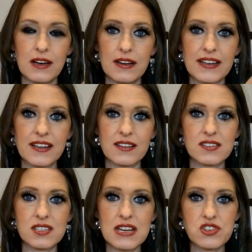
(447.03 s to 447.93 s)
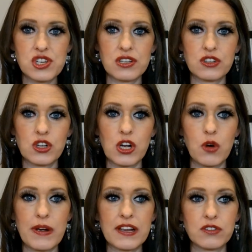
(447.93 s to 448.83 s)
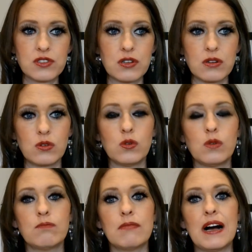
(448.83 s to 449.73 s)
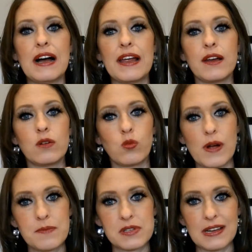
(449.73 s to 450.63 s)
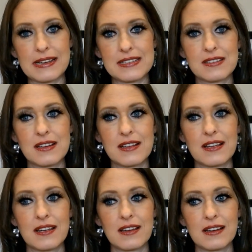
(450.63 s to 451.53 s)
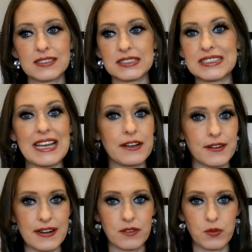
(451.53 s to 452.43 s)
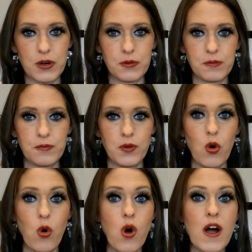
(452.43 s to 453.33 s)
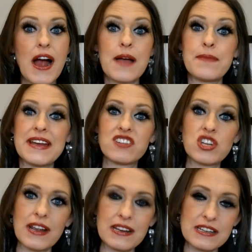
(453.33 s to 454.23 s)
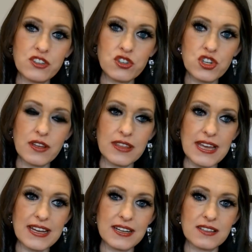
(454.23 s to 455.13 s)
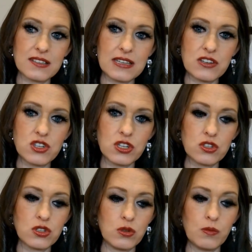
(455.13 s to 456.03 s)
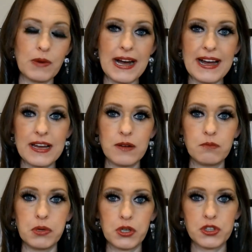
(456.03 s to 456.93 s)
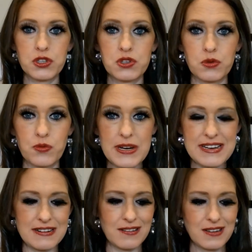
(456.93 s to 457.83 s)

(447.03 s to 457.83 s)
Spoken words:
extension going to my website later down the road. Or I may change that extension to my books to read